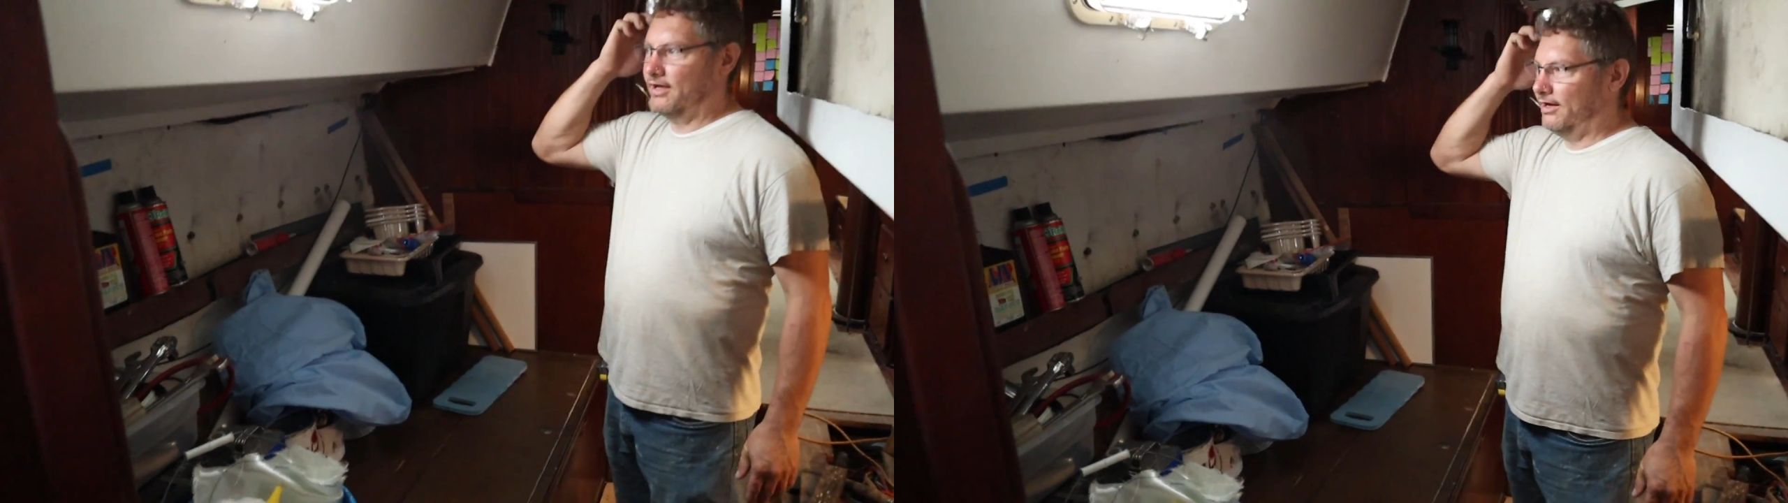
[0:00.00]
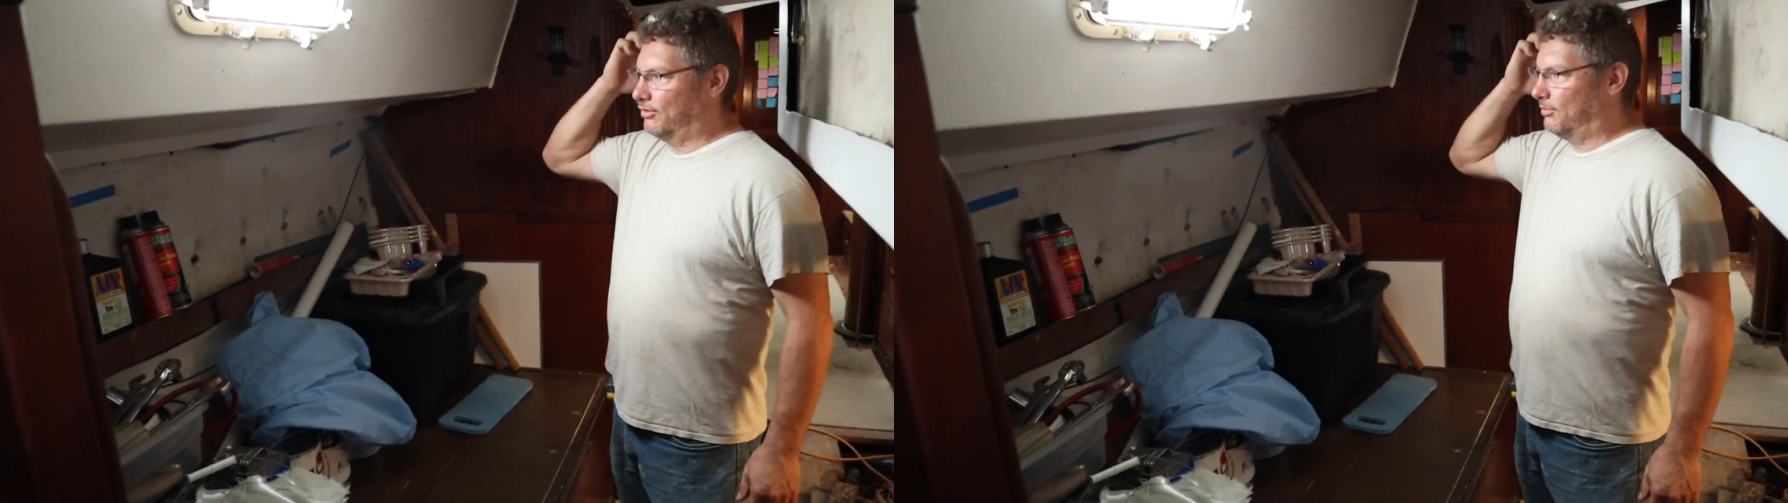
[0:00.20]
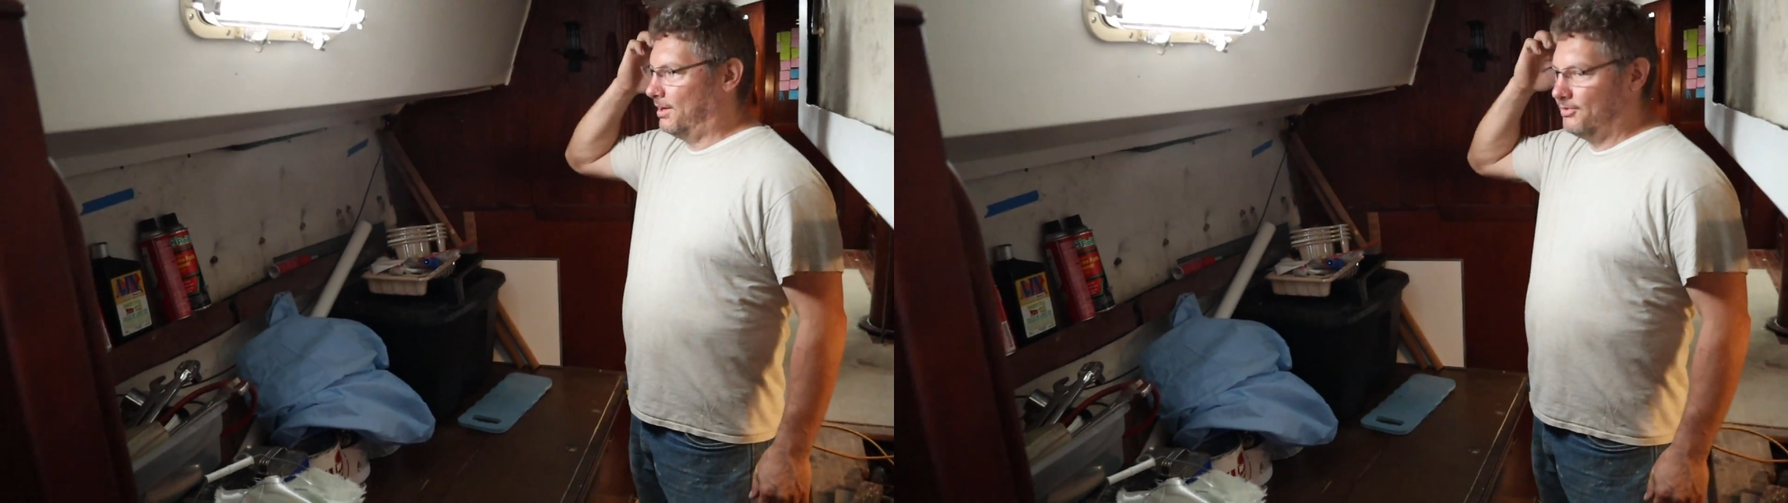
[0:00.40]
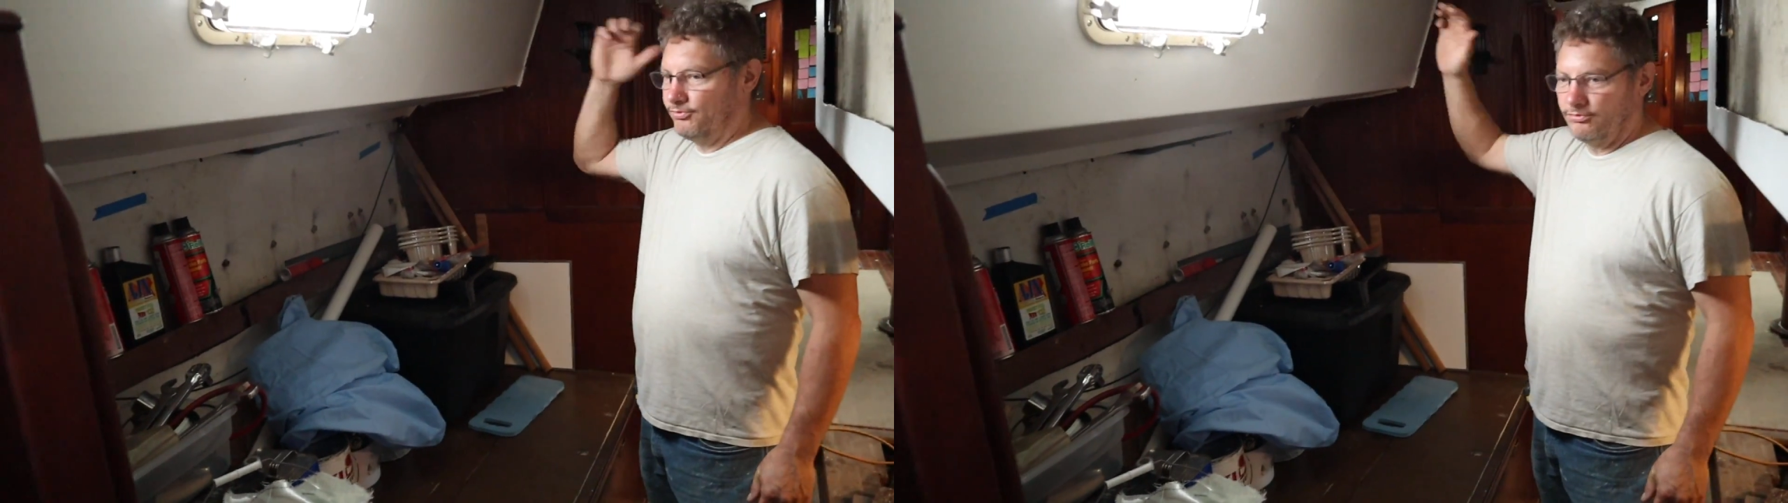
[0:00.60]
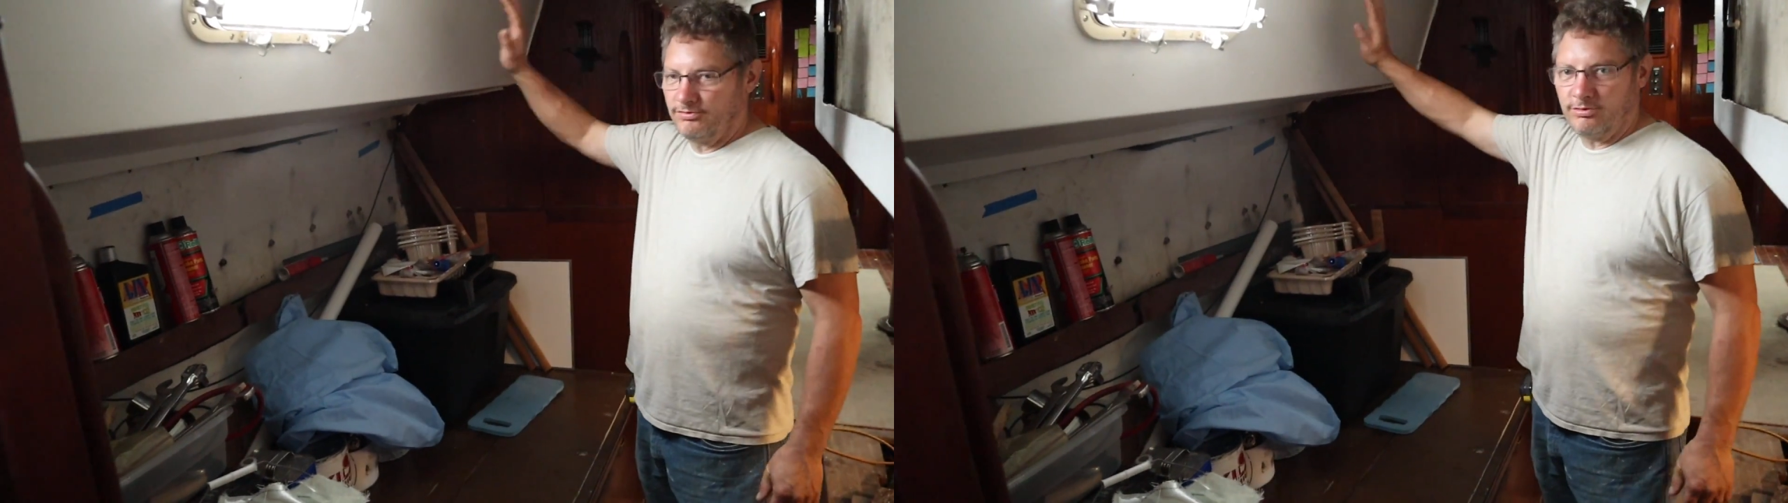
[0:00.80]
I don't know, maybe
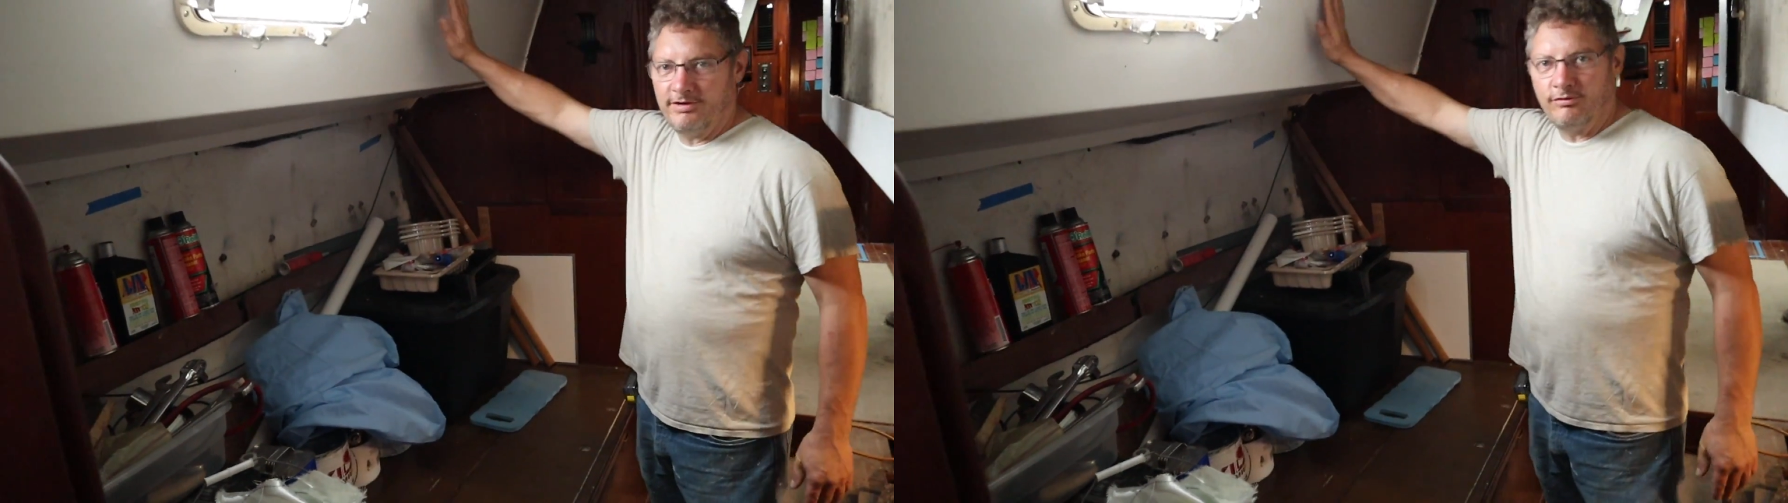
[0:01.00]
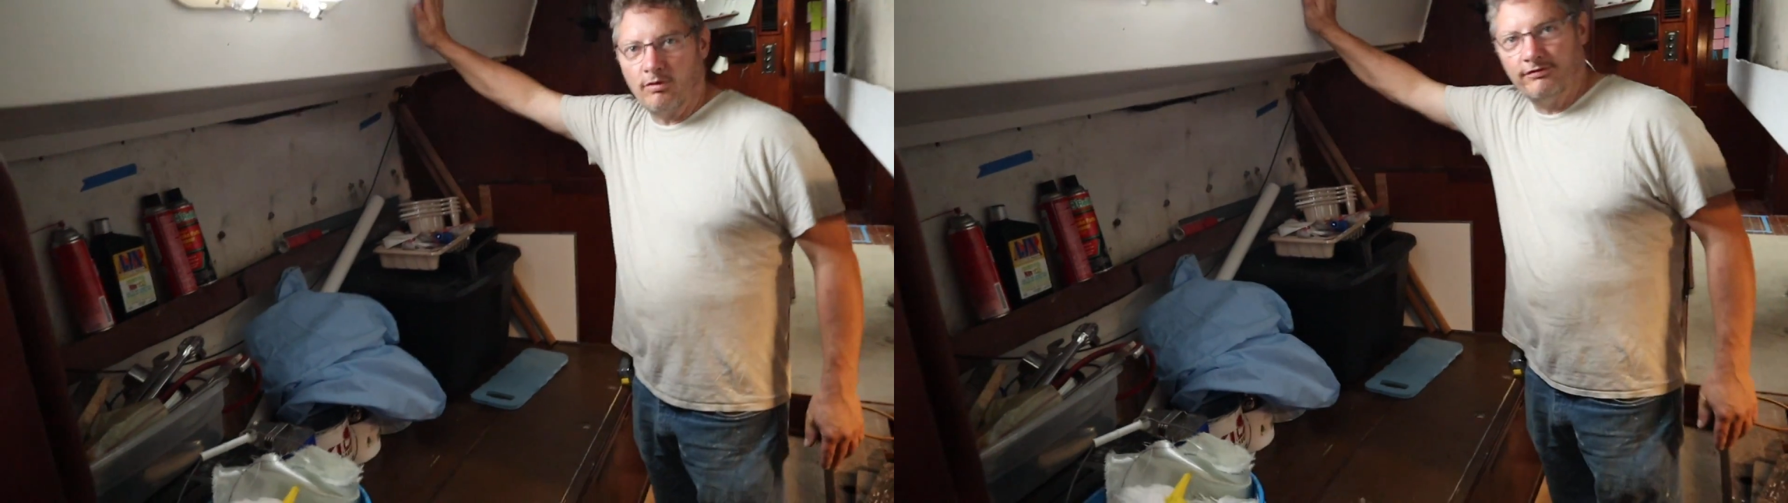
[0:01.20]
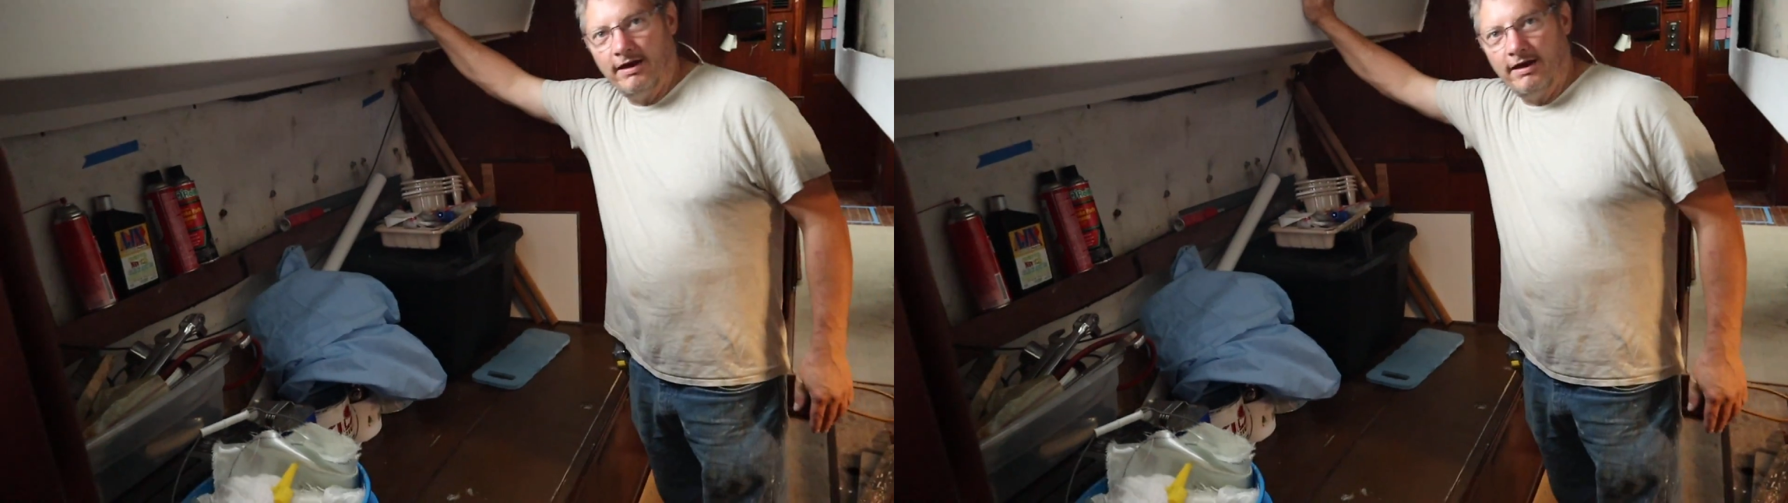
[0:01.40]
3, 4,